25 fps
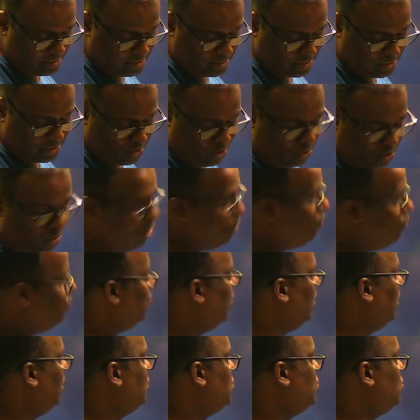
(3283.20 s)
All of you
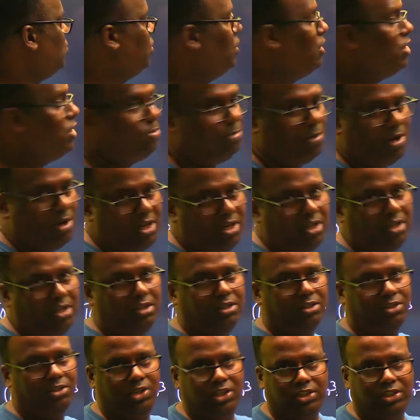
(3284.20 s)
understood this part?
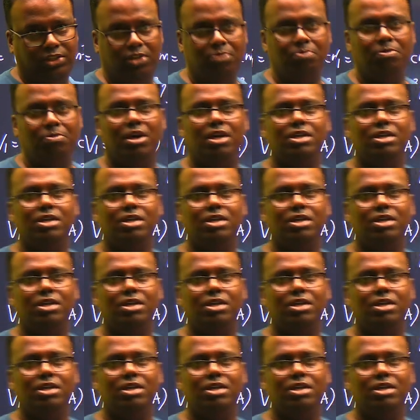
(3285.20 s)
3 marks,